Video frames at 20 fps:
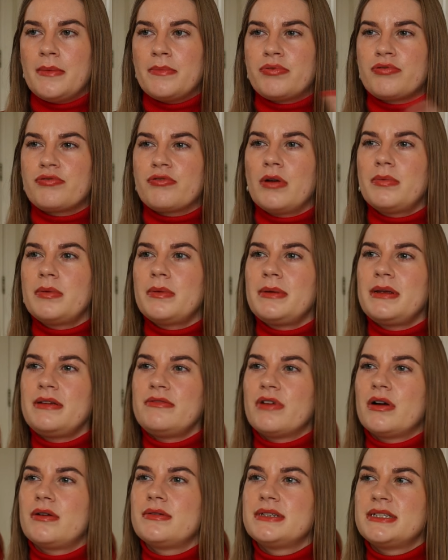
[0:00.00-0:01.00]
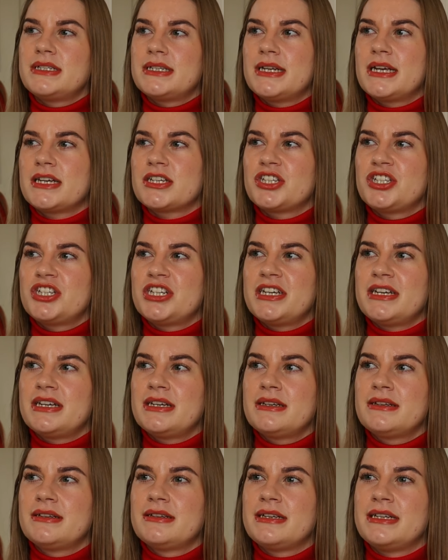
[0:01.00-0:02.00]
probably roll into next year
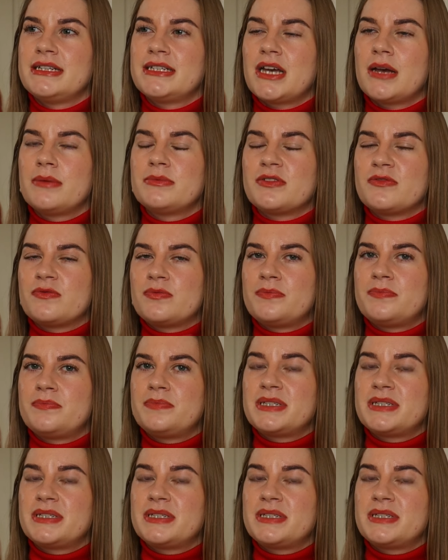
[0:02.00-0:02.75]
in terms of